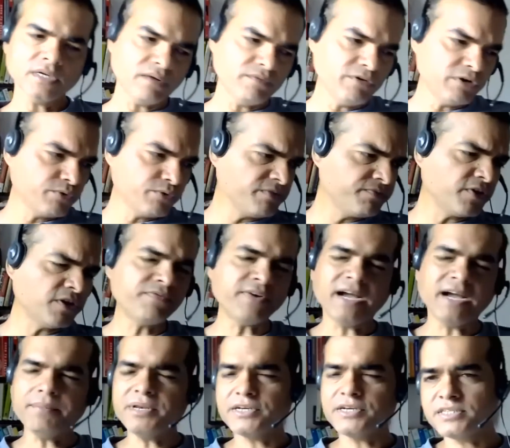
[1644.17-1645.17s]
I will do it for
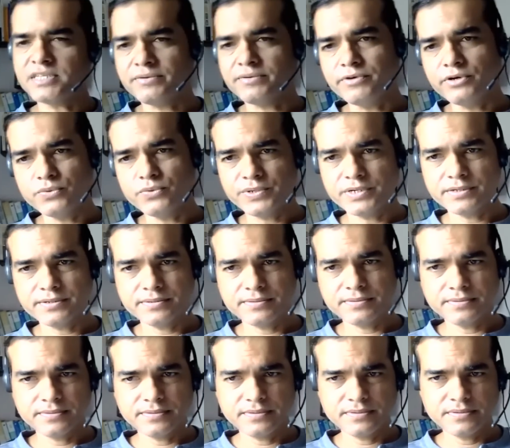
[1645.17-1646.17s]
5 minutes. I will do it.
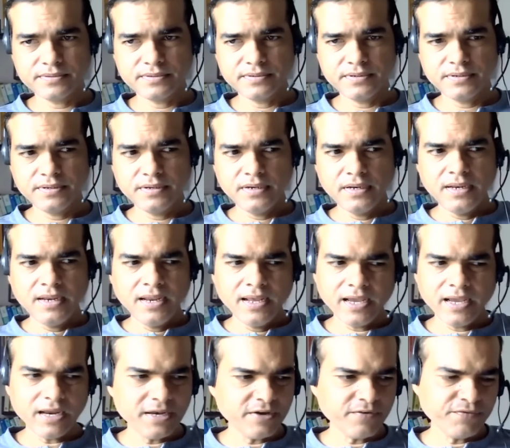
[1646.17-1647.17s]

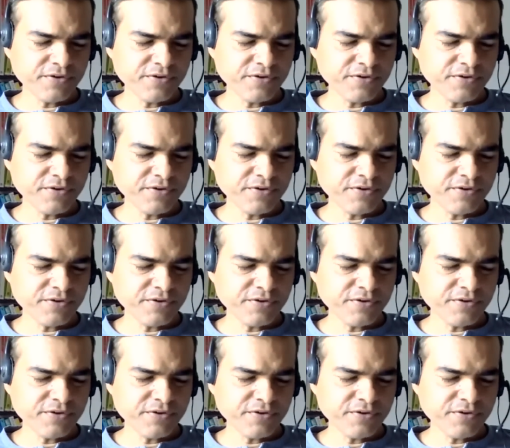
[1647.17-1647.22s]
And